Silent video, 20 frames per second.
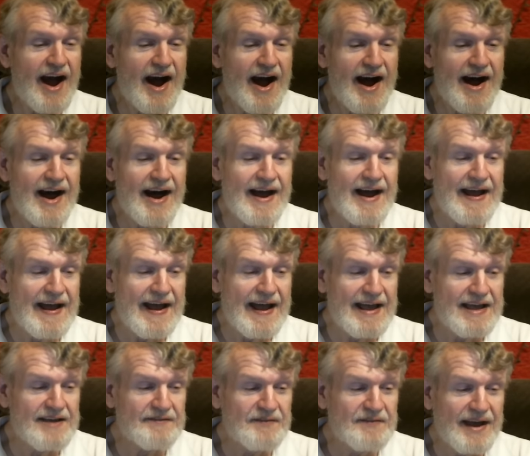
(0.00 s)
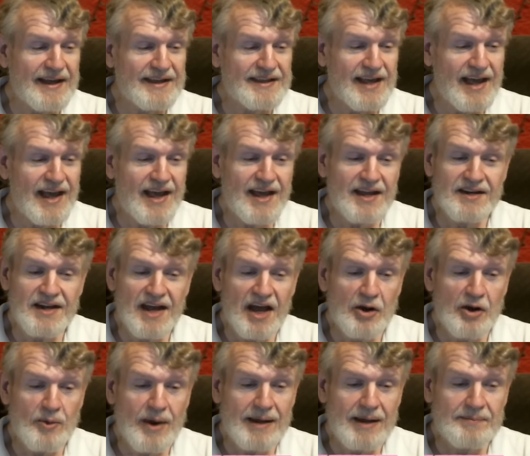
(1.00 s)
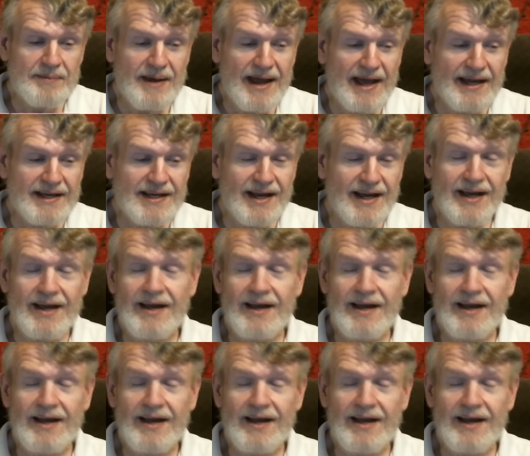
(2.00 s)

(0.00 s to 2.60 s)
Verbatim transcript: Uh, if I can, I'll write back.